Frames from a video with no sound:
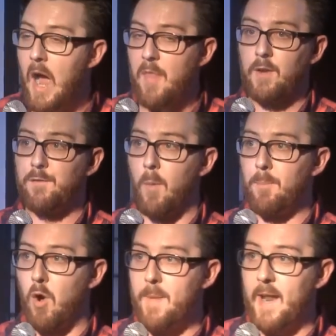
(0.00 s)
I think
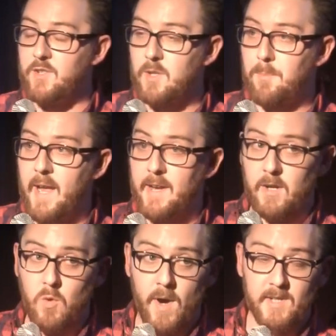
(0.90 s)
Football Manager played
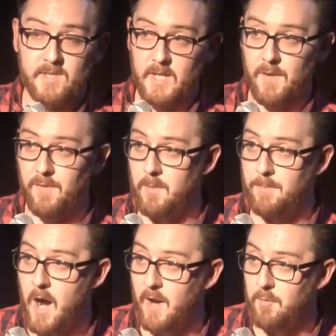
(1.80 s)
quite a significant
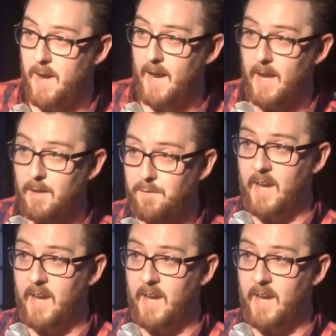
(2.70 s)
part of my life,